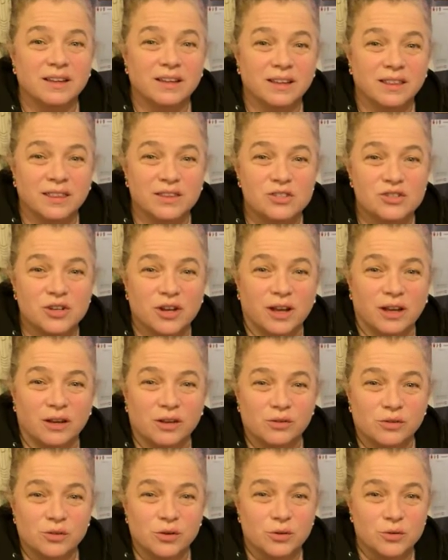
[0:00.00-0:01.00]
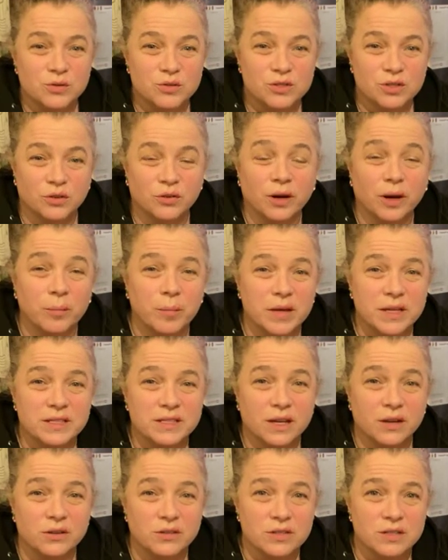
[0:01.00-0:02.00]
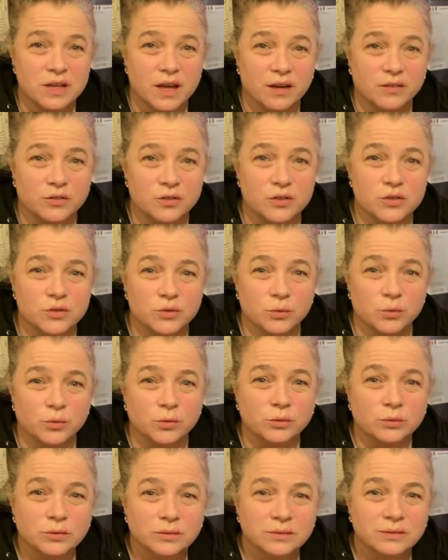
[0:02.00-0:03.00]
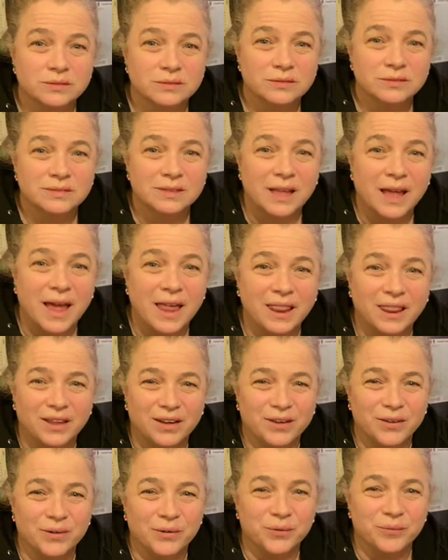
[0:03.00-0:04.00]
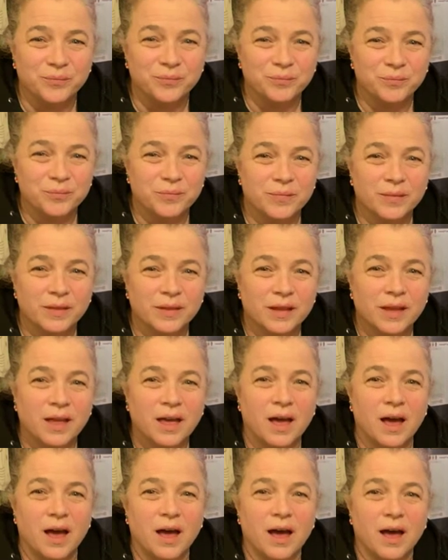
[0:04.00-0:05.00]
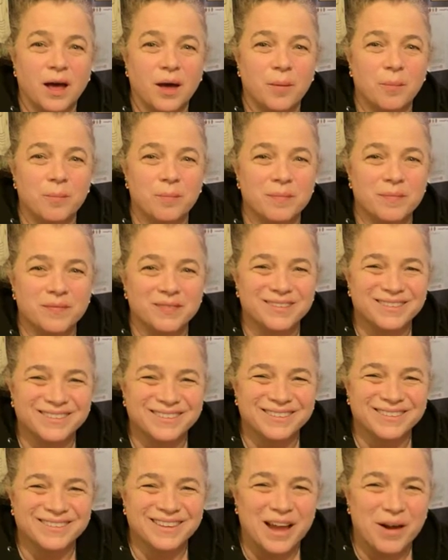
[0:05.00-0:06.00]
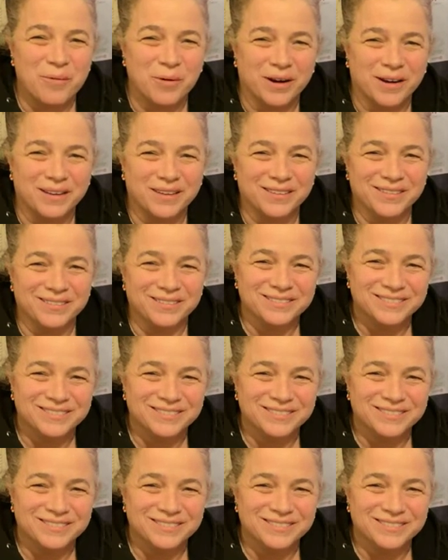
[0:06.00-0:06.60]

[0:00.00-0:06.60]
The child goes to grandma's house after school. Hello. How are you?